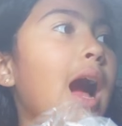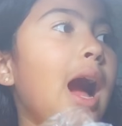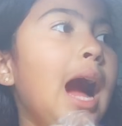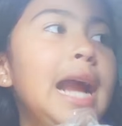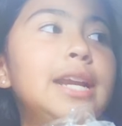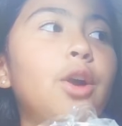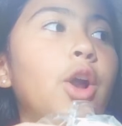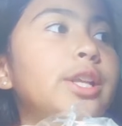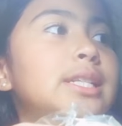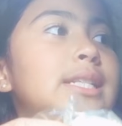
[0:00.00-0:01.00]
I
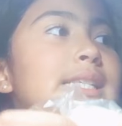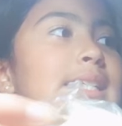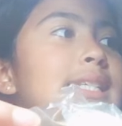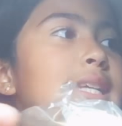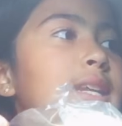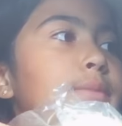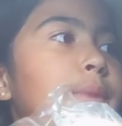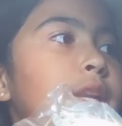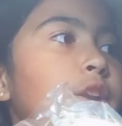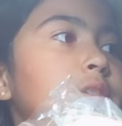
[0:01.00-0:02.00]
honestly didn't.
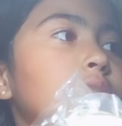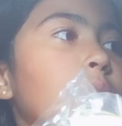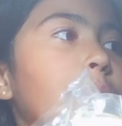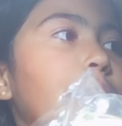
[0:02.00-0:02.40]
My dog's going